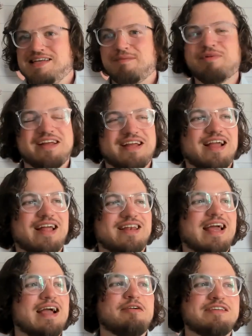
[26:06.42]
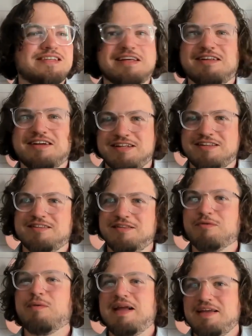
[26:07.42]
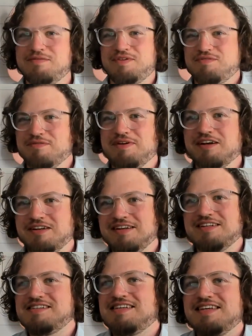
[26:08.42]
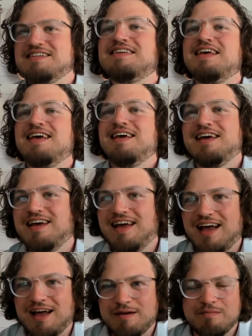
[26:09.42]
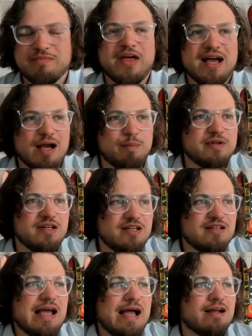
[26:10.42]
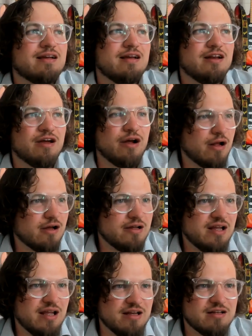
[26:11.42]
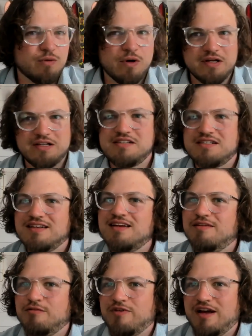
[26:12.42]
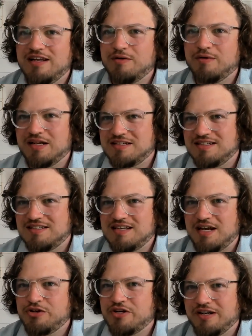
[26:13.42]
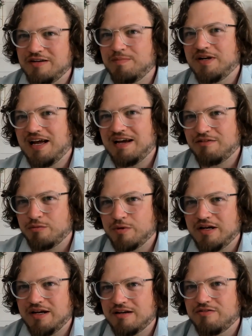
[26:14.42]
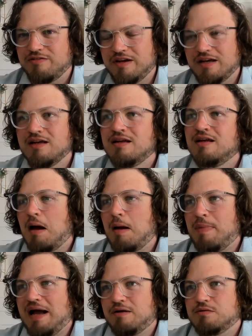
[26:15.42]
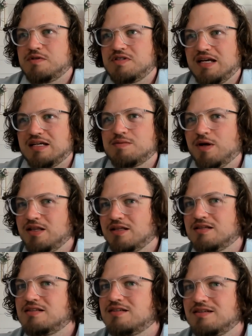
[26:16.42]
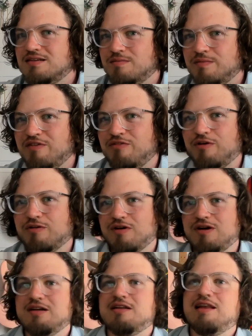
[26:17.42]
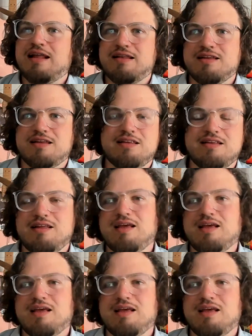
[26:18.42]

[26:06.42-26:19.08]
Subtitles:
happening again now, isn't it? Like the waves of redundancies that happened in tech. And I got hit twice in fairly quick succession and had been out of work for about 6 months before I landed